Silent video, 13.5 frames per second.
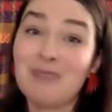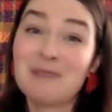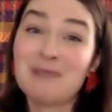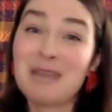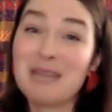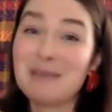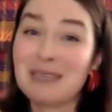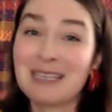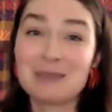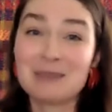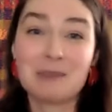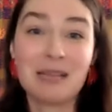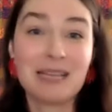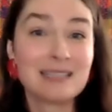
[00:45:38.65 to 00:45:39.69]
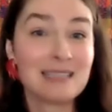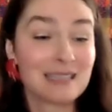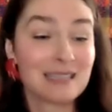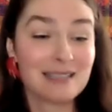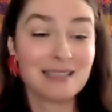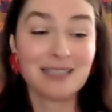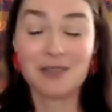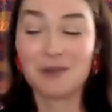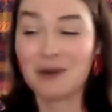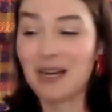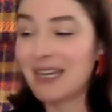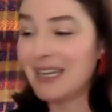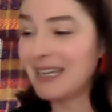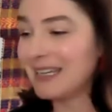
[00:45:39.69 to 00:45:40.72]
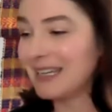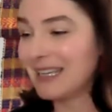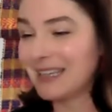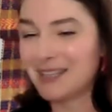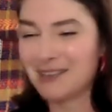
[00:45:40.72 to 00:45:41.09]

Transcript: right? Because plastics degrade and